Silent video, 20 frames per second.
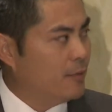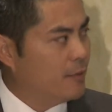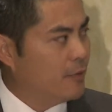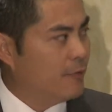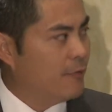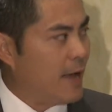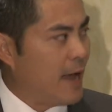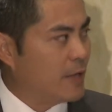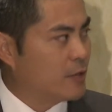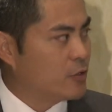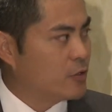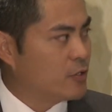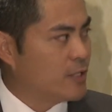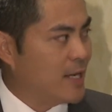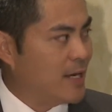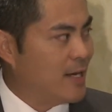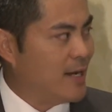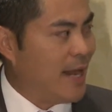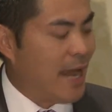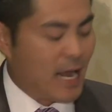factors
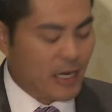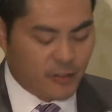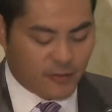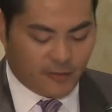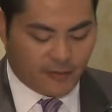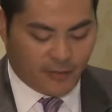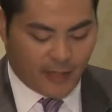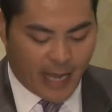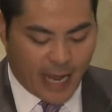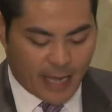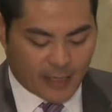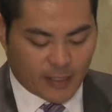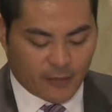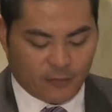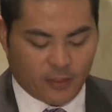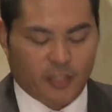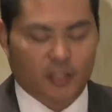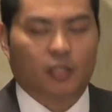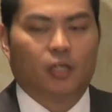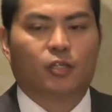that it
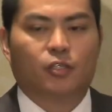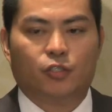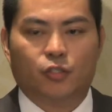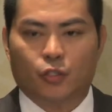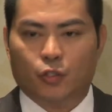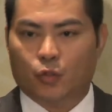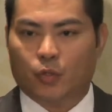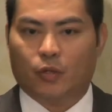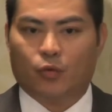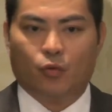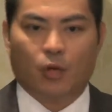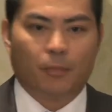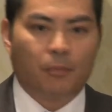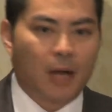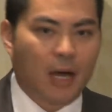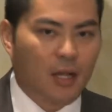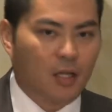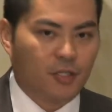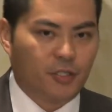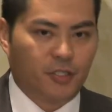actively does do and what
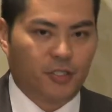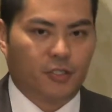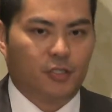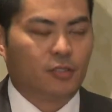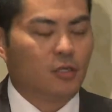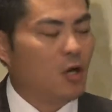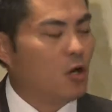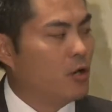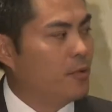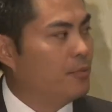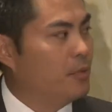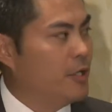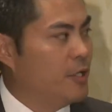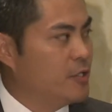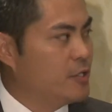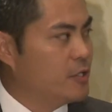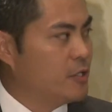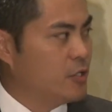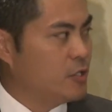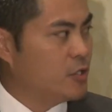policies are in
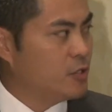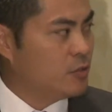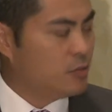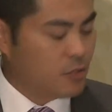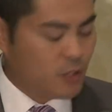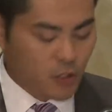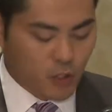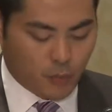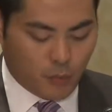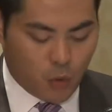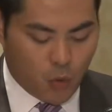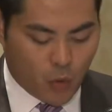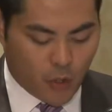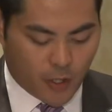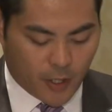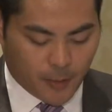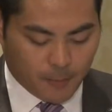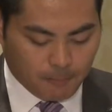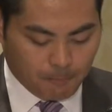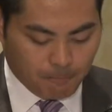place to support
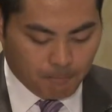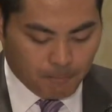it.